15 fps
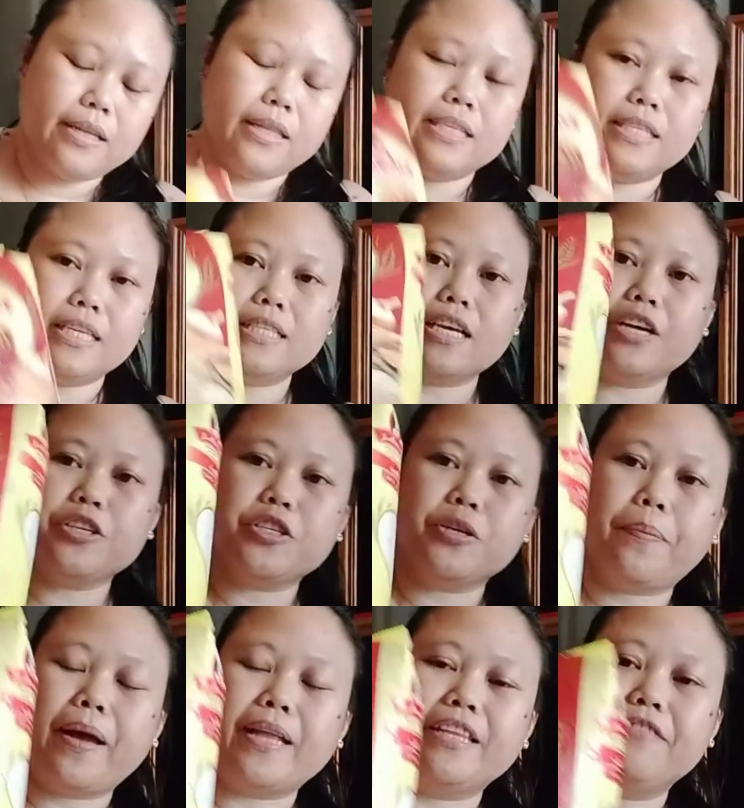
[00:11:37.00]
This is our
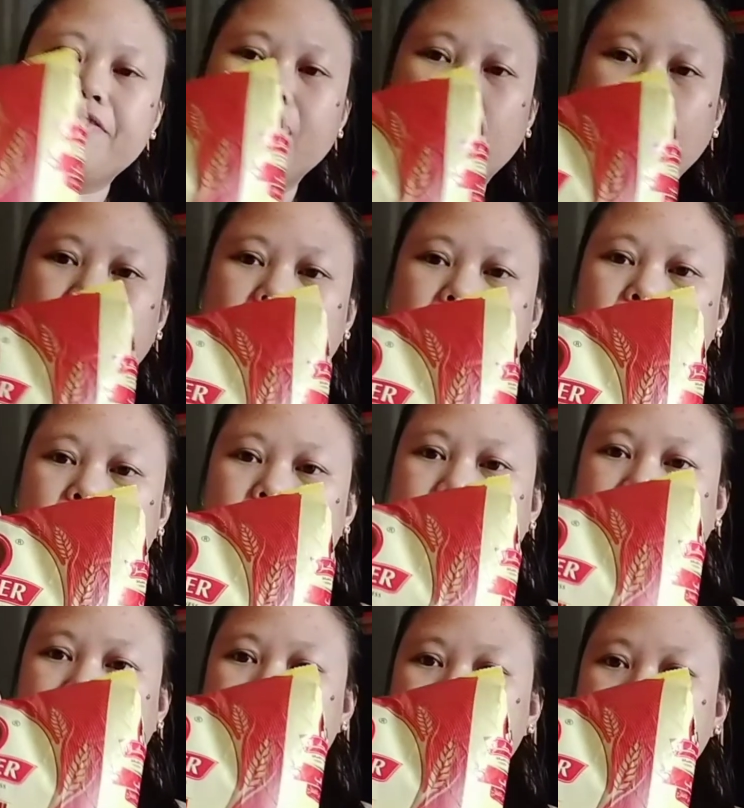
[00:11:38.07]
chapati flour to
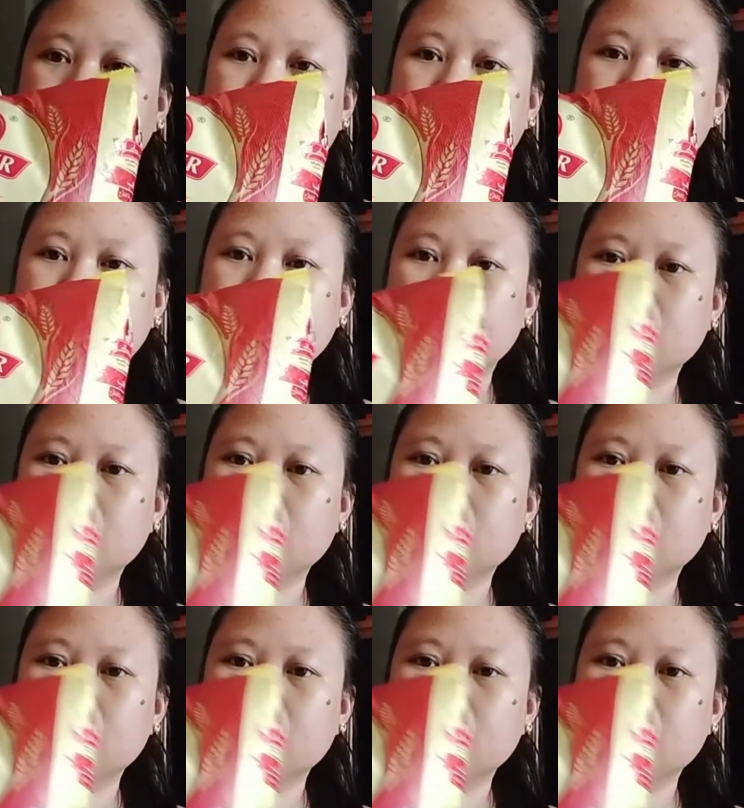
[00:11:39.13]
make a chapati.